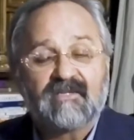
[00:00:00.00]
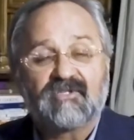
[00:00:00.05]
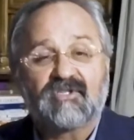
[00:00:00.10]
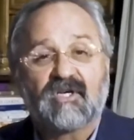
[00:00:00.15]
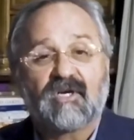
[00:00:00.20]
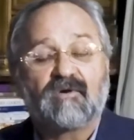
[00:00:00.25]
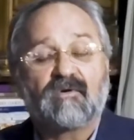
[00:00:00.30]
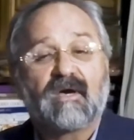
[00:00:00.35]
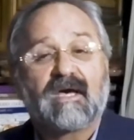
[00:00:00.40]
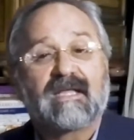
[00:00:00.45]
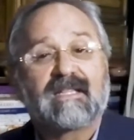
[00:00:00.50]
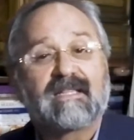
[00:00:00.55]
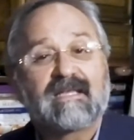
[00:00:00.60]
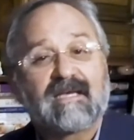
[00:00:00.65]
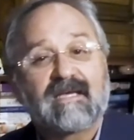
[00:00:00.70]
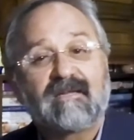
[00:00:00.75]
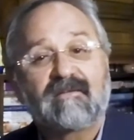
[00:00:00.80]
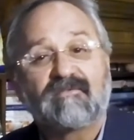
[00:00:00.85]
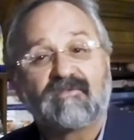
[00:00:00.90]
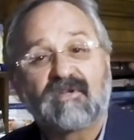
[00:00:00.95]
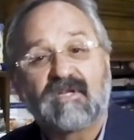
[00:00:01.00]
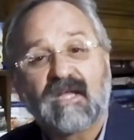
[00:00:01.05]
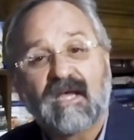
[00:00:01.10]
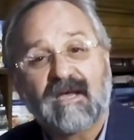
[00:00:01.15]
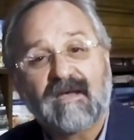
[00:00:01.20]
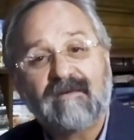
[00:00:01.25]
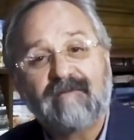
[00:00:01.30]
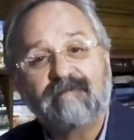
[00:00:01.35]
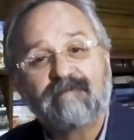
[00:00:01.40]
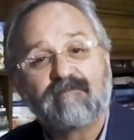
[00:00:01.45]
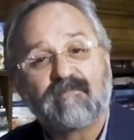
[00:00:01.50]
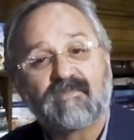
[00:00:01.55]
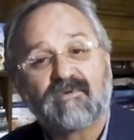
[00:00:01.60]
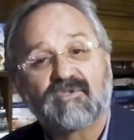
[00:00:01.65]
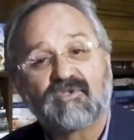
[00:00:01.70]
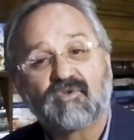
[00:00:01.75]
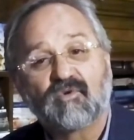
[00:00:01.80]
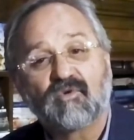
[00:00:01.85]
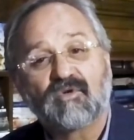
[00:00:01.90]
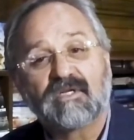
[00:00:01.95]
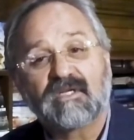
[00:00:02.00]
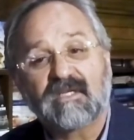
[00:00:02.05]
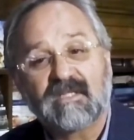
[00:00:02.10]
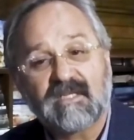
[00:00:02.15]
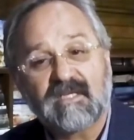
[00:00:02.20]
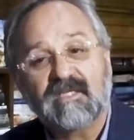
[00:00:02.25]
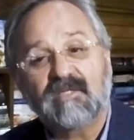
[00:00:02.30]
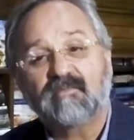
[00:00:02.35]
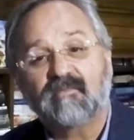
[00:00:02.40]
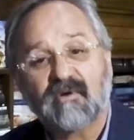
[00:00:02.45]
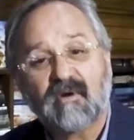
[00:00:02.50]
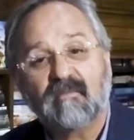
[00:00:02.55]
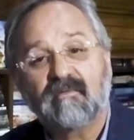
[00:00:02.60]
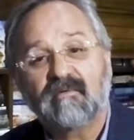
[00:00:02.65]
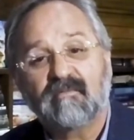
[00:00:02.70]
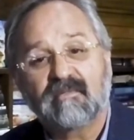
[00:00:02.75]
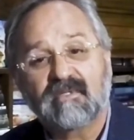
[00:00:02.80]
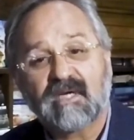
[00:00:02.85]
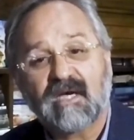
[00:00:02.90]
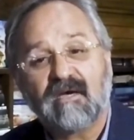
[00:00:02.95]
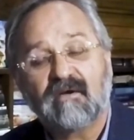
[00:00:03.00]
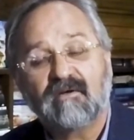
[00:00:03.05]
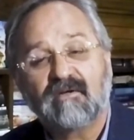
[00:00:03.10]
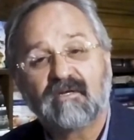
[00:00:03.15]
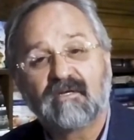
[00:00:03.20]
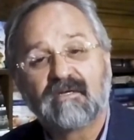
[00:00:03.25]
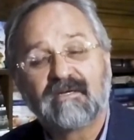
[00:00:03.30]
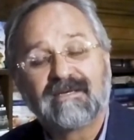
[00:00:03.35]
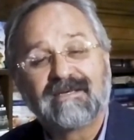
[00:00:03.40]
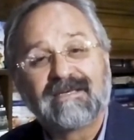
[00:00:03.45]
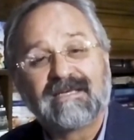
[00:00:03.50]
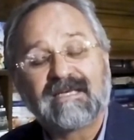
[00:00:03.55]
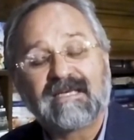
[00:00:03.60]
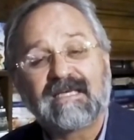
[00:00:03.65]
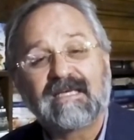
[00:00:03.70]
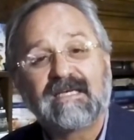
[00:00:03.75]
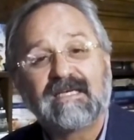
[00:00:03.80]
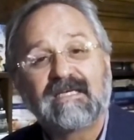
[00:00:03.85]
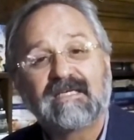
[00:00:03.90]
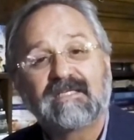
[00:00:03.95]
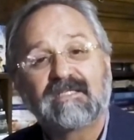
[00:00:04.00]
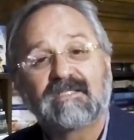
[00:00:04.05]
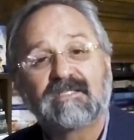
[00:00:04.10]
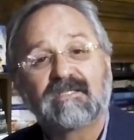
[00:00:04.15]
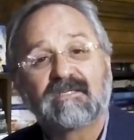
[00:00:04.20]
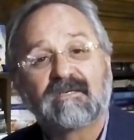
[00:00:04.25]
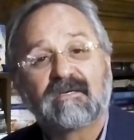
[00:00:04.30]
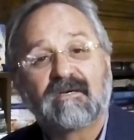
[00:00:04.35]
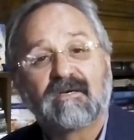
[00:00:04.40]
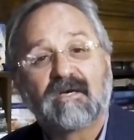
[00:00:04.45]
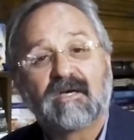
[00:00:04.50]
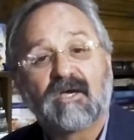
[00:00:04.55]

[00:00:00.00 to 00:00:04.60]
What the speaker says: So at the end of the day, sorting these problems out is